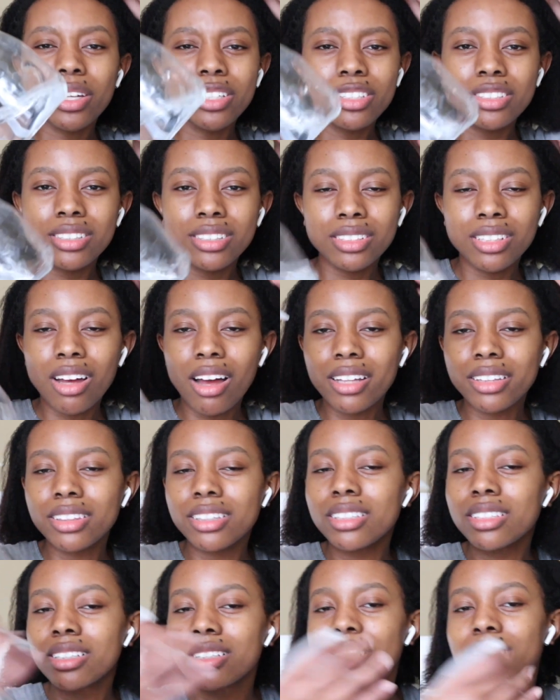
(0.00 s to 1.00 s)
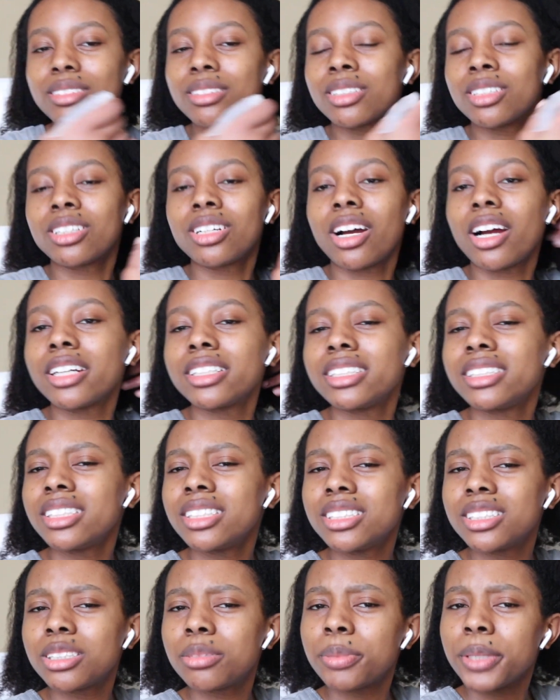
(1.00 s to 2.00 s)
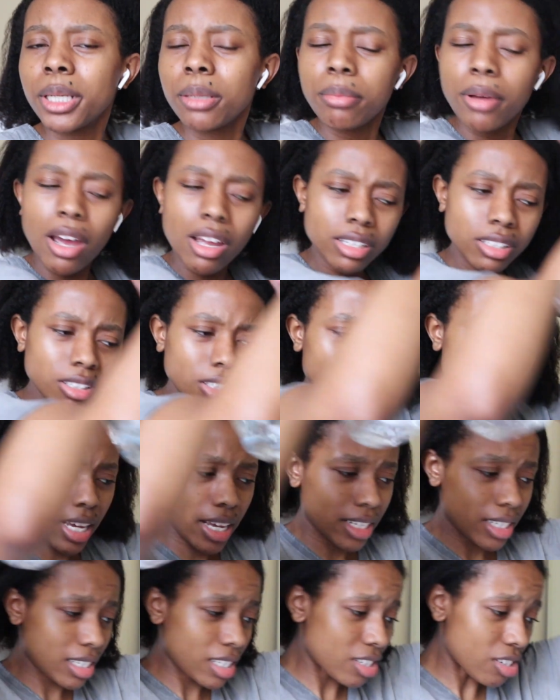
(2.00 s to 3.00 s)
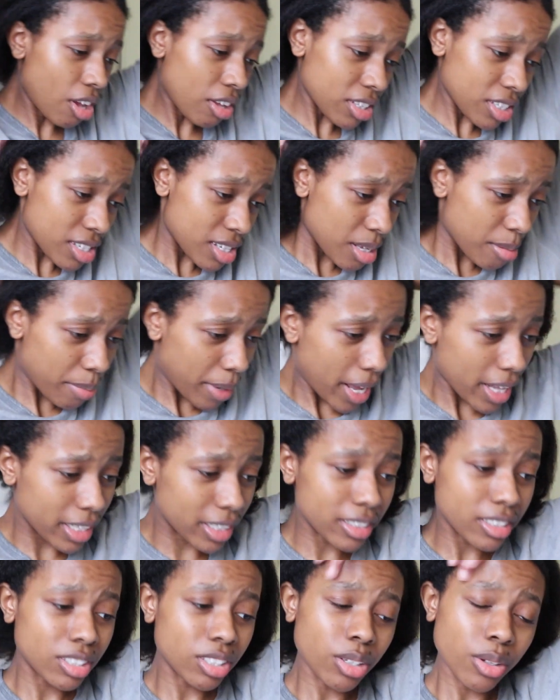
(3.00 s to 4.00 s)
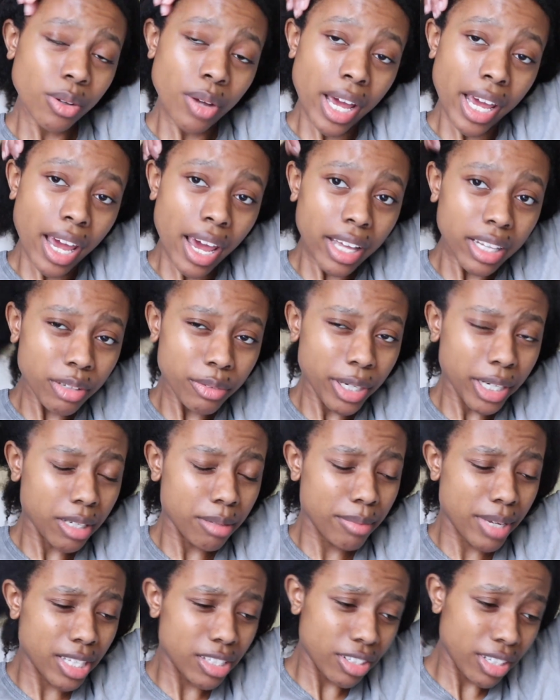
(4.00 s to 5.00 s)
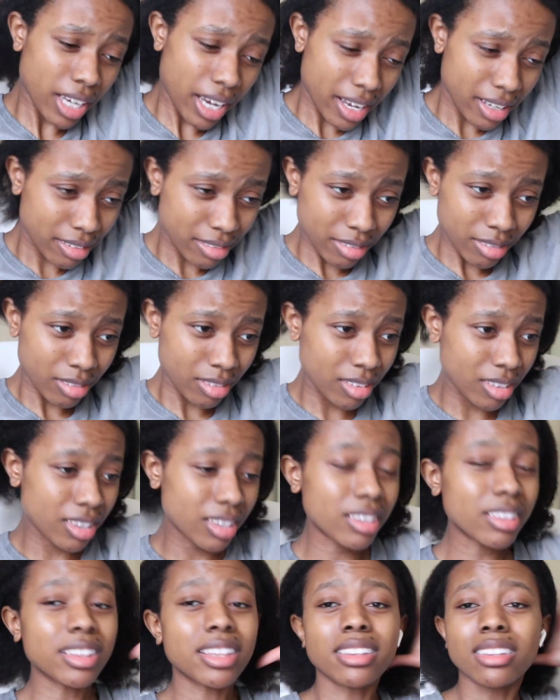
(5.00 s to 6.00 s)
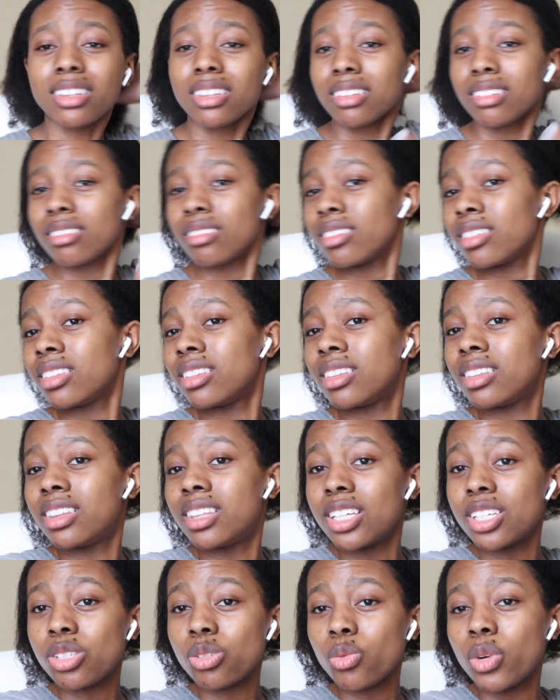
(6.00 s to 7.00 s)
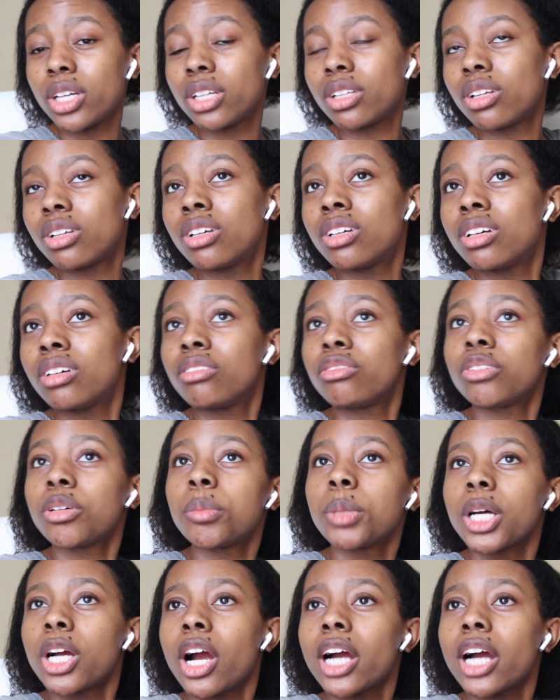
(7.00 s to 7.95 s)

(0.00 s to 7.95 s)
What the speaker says: I just got the gardening spray bottle and it's honestly better, so I highly recommend you get this one from the